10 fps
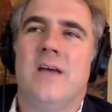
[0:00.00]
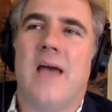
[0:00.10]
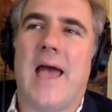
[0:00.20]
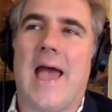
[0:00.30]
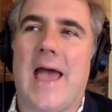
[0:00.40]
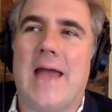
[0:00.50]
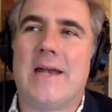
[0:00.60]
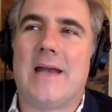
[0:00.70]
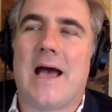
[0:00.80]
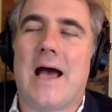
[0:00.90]

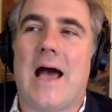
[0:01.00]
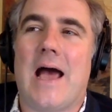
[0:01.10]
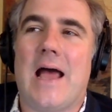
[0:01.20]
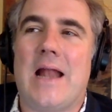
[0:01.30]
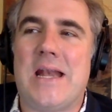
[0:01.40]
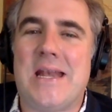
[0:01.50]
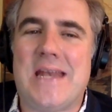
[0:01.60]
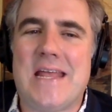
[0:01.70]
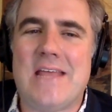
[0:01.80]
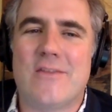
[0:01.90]
And
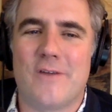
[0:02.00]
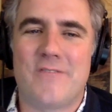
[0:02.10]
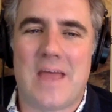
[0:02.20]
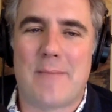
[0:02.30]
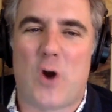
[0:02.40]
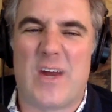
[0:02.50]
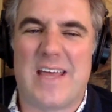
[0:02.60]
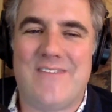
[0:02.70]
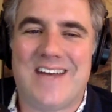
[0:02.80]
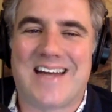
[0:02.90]
neither of them are
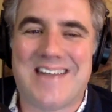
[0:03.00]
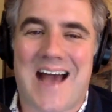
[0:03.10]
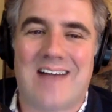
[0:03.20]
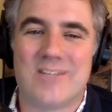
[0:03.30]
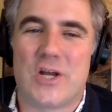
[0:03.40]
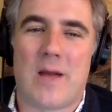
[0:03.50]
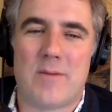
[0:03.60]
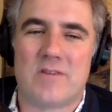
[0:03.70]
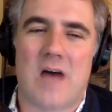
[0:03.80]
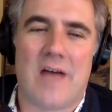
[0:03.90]
even acknowledging I'm
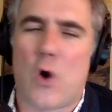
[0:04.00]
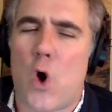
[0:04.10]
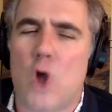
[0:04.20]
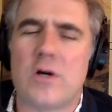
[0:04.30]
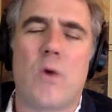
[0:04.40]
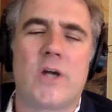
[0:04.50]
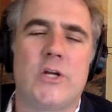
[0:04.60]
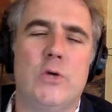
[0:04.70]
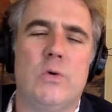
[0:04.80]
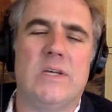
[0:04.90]
alive. All I want to
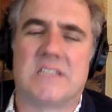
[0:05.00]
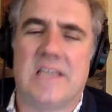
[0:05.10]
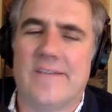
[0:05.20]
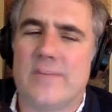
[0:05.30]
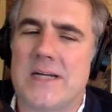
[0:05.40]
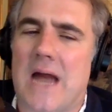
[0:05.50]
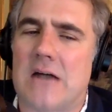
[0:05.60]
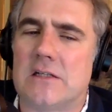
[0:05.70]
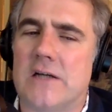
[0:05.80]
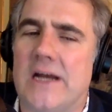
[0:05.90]
do is give them a
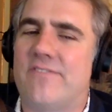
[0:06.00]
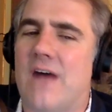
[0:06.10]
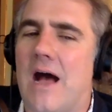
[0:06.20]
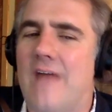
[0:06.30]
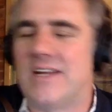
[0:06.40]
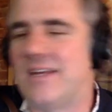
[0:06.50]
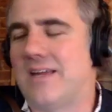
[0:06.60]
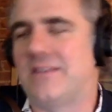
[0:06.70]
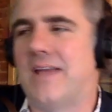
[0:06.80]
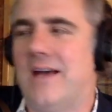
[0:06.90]
dollar 85 and
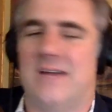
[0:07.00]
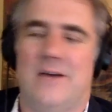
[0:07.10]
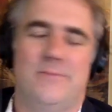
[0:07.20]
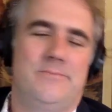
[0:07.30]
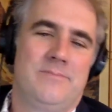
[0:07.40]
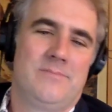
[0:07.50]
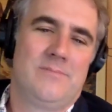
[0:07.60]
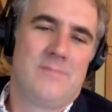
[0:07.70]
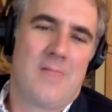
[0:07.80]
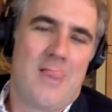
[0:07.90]
get the hell out.
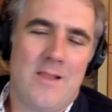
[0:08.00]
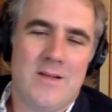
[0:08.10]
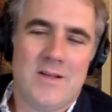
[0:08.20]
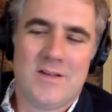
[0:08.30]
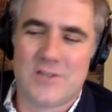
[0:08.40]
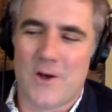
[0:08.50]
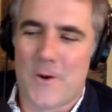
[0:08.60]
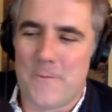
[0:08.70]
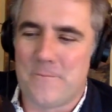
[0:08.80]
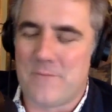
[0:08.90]

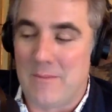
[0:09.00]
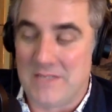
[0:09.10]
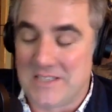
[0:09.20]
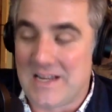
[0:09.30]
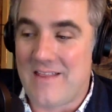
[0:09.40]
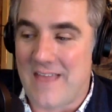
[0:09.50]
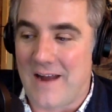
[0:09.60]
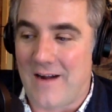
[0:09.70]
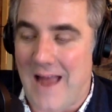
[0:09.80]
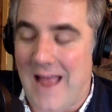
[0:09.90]
So I'm sitting
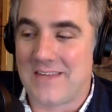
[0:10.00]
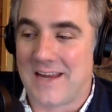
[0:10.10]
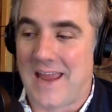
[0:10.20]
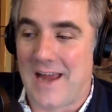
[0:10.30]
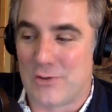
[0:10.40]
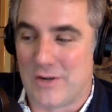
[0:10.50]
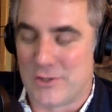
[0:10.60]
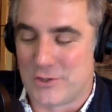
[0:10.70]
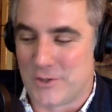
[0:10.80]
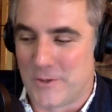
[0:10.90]
there at the cash
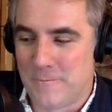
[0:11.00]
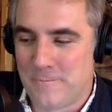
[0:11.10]
register